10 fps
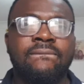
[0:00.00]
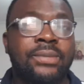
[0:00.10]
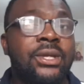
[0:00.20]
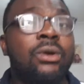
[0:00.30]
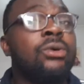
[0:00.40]

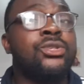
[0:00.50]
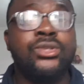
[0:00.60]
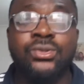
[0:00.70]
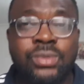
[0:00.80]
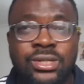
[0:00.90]

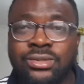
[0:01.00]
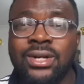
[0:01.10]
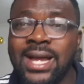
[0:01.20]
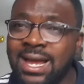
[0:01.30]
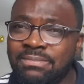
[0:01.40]
Because you were
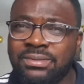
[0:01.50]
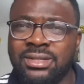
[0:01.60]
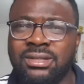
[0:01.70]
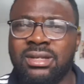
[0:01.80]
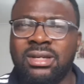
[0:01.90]
not
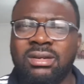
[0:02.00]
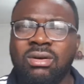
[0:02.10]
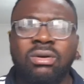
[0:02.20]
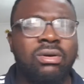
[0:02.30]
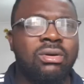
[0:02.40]
happy,
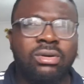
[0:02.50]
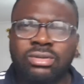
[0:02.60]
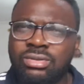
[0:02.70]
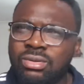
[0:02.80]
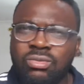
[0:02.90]
or
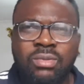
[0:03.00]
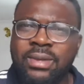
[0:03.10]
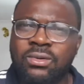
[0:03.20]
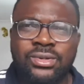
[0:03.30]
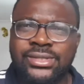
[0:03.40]
the
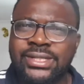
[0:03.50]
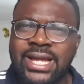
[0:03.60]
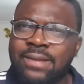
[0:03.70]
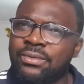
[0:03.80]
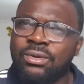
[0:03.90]
woman wasn't
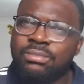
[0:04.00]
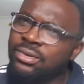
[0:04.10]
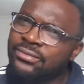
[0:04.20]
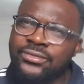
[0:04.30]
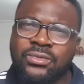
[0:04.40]
happy, or
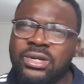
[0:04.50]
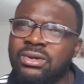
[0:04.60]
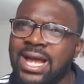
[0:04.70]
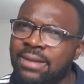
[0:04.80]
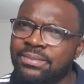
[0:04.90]
both of you were
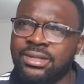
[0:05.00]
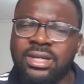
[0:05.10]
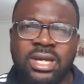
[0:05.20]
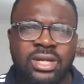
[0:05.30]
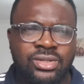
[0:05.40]
not happy,
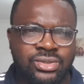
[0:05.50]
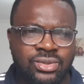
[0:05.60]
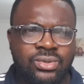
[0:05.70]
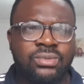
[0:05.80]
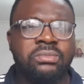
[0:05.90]

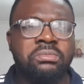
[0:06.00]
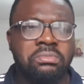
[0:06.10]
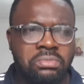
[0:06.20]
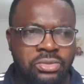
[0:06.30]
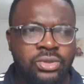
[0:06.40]
so
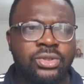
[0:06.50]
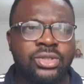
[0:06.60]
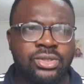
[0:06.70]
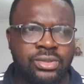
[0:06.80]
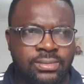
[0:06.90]
you
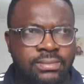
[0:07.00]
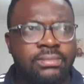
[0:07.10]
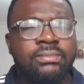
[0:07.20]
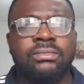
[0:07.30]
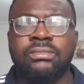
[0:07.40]
just
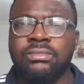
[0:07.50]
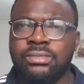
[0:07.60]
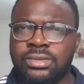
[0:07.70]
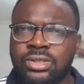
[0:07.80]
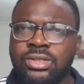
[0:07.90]

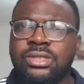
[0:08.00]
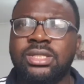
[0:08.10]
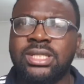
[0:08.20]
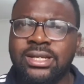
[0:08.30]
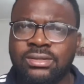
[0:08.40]

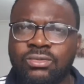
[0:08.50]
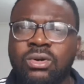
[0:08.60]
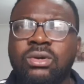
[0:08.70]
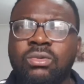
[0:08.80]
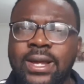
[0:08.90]
decide to
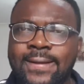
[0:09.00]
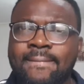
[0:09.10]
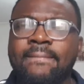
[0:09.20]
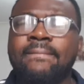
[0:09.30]
walk away.